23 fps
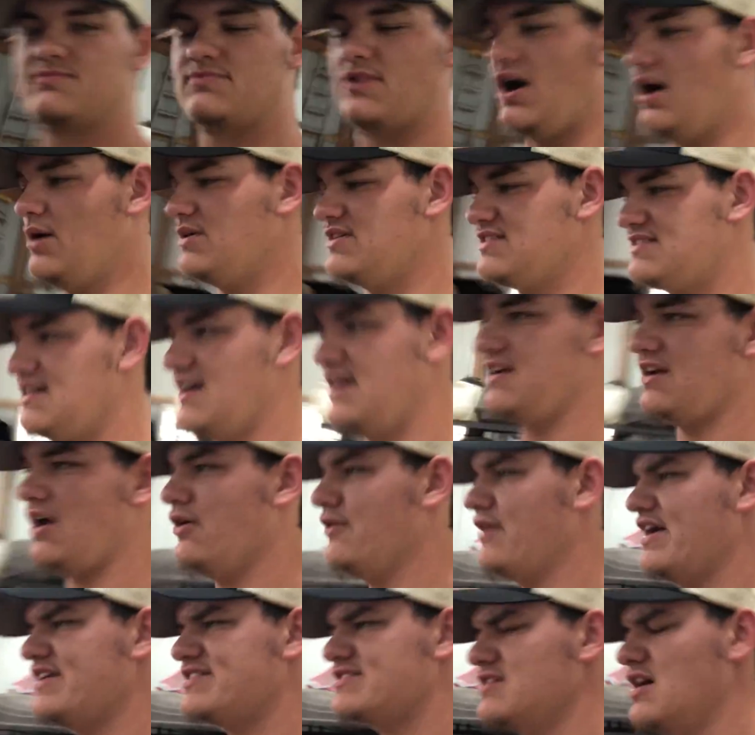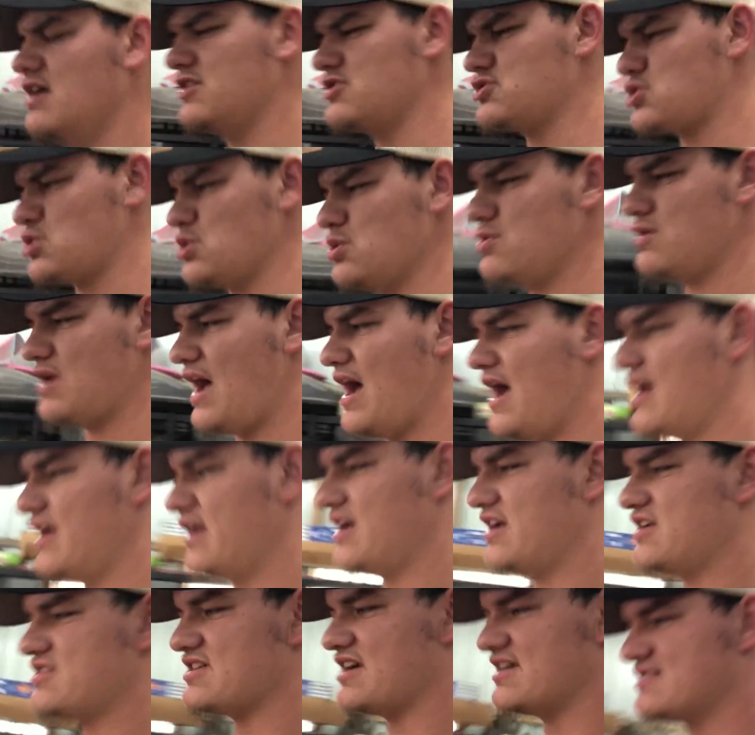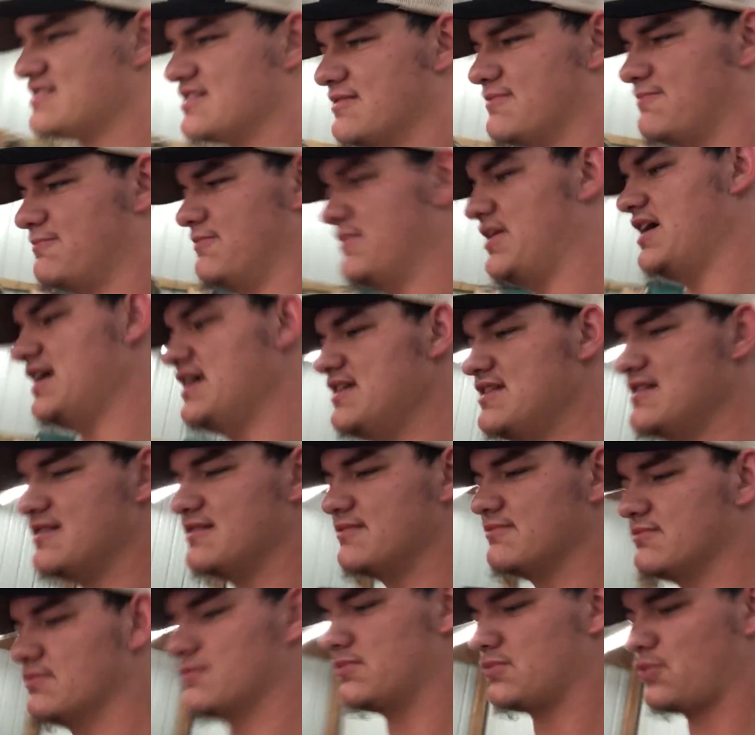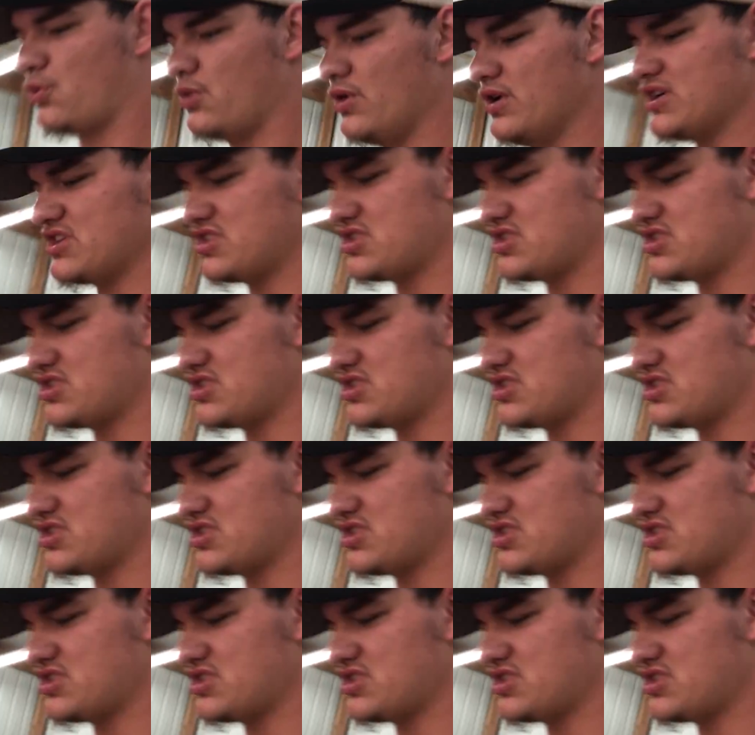always saying, oh, that's not a true 9-inch, that's a hidden quick